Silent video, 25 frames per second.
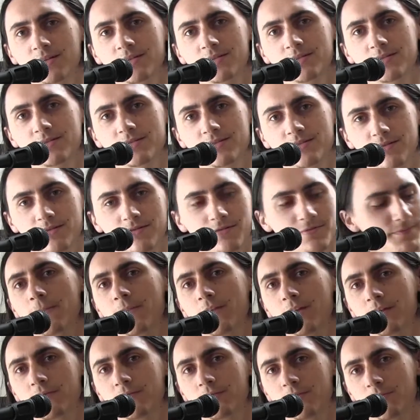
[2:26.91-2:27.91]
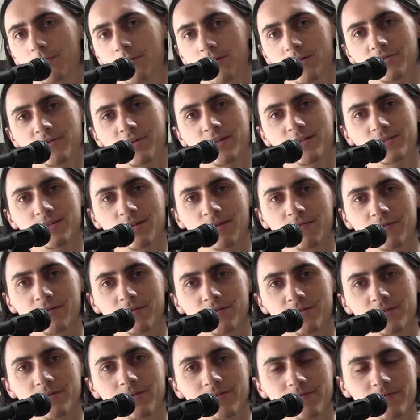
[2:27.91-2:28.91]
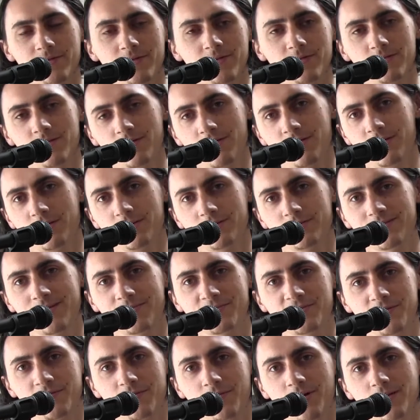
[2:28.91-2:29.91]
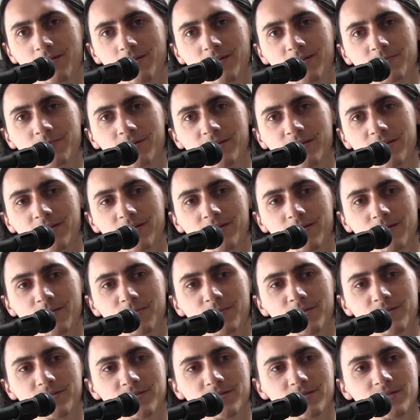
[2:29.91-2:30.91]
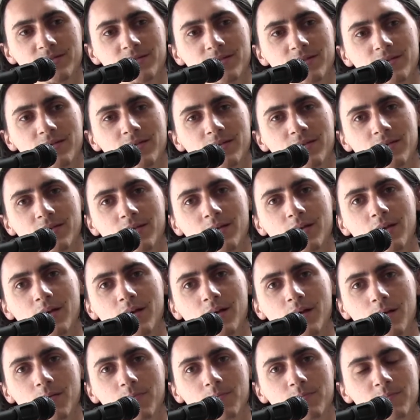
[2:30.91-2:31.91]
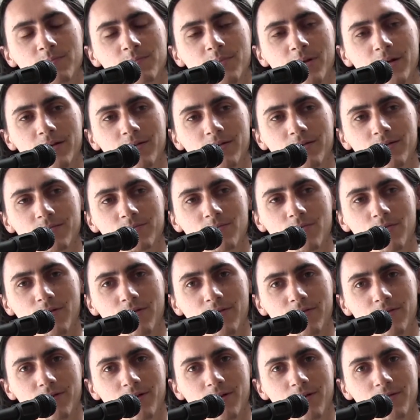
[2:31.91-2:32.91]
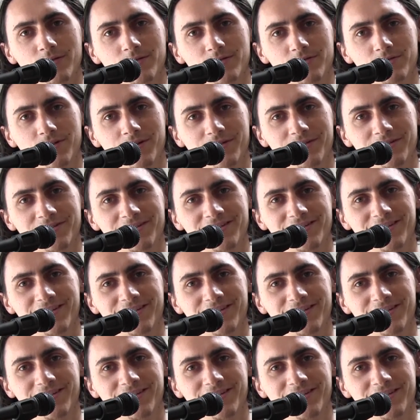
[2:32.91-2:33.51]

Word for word: So if you want to try this out for yourself, you can look in the description where I linked my GitHub, and there's uh, better and more thorough instructions